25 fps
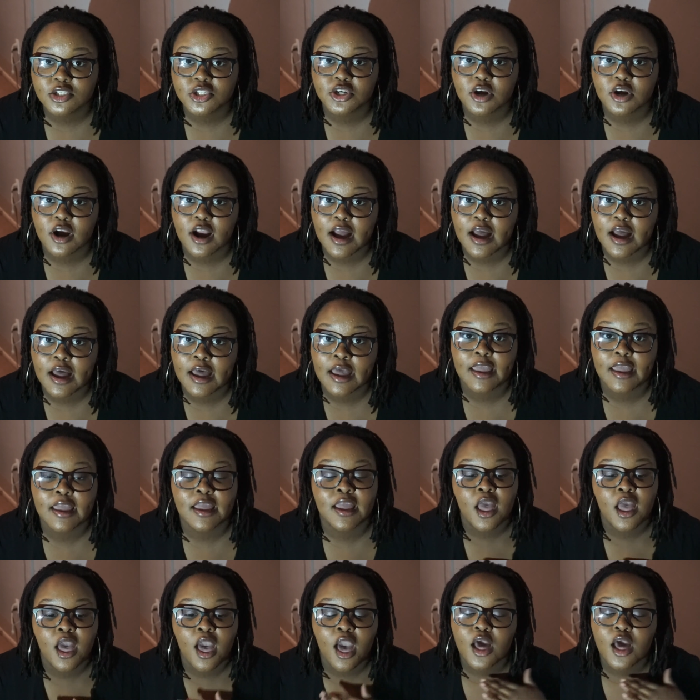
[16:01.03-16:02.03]
a try
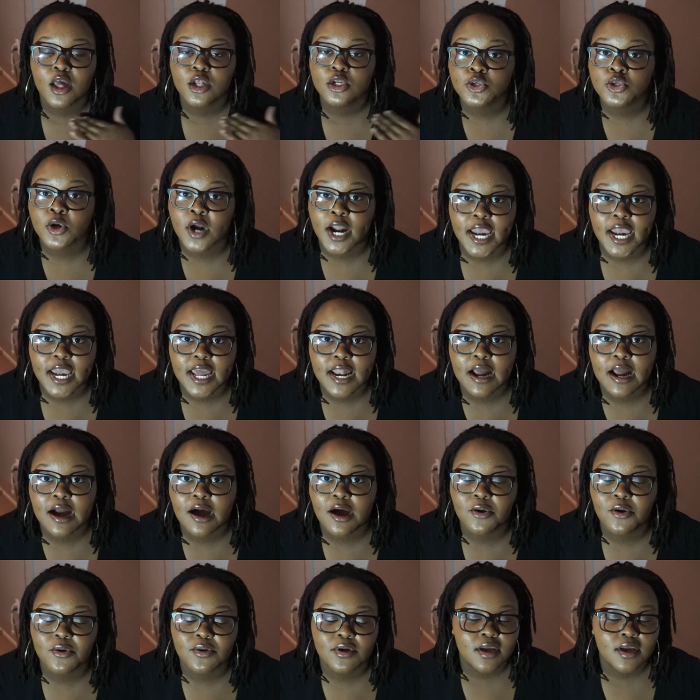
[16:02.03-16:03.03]
it
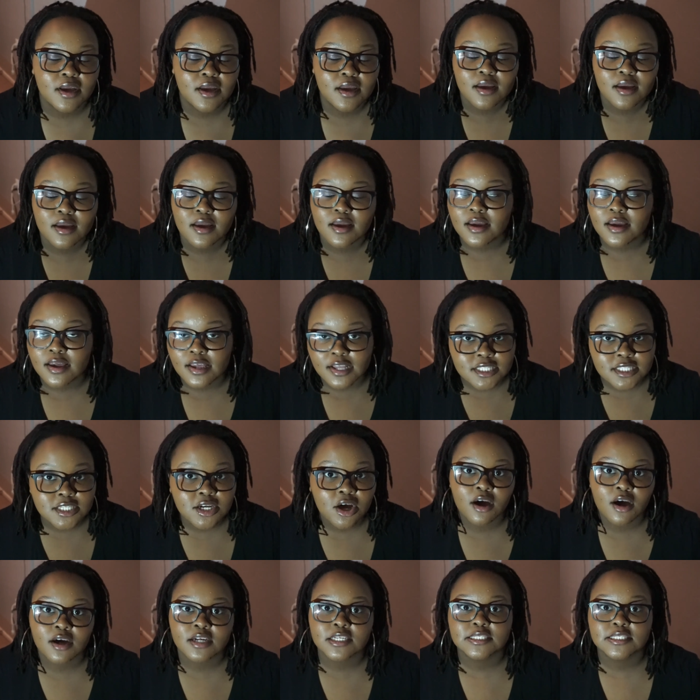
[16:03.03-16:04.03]
out. It's
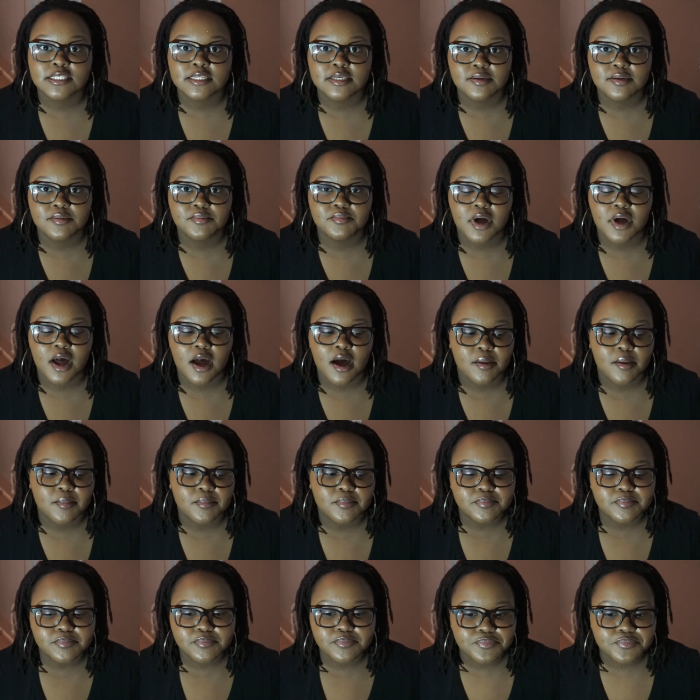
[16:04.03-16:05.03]
awesome. I
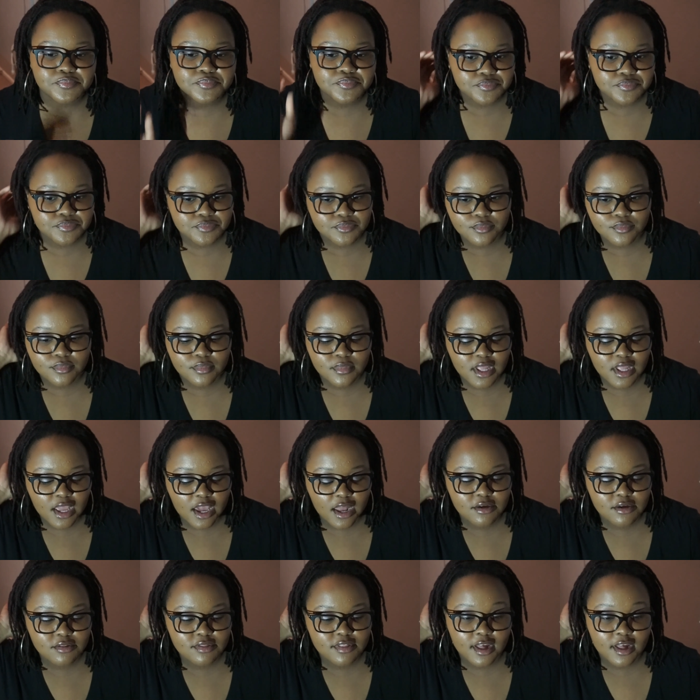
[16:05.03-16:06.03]

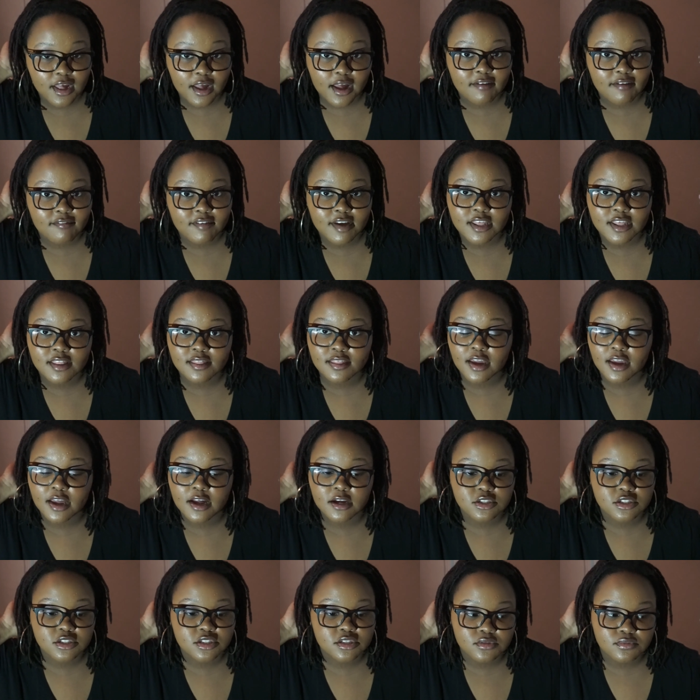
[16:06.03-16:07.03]
don't think I have anything
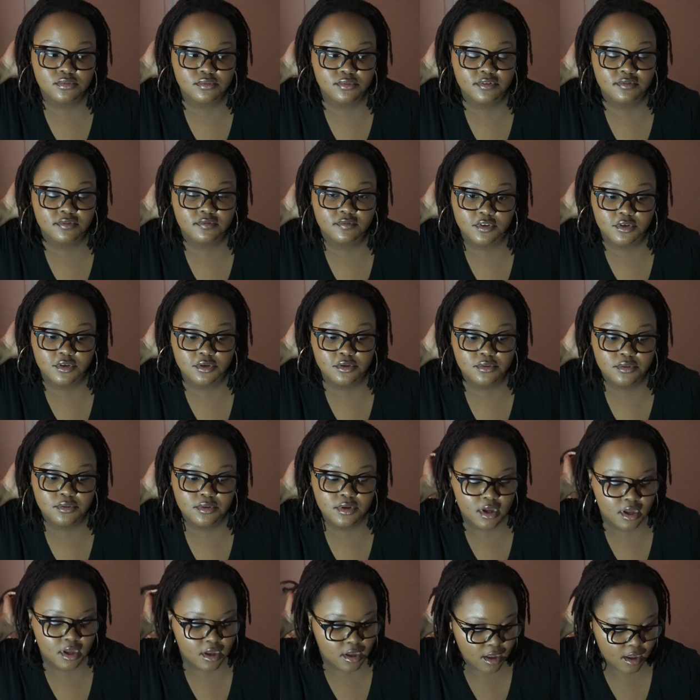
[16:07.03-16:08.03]
else to
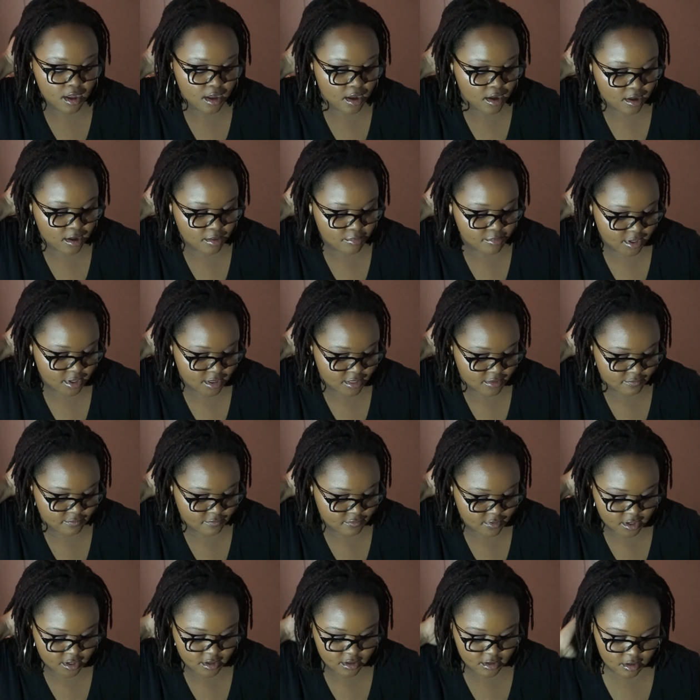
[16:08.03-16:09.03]
review in the
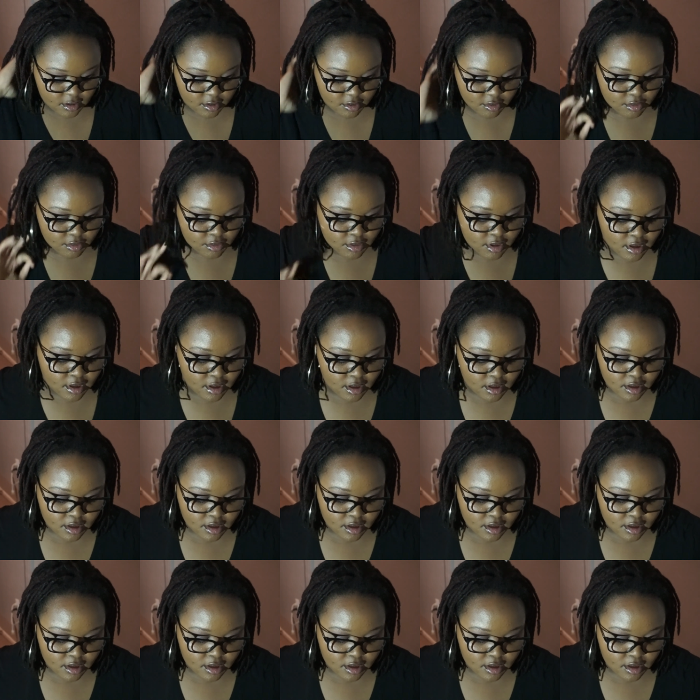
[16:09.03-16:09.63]
video,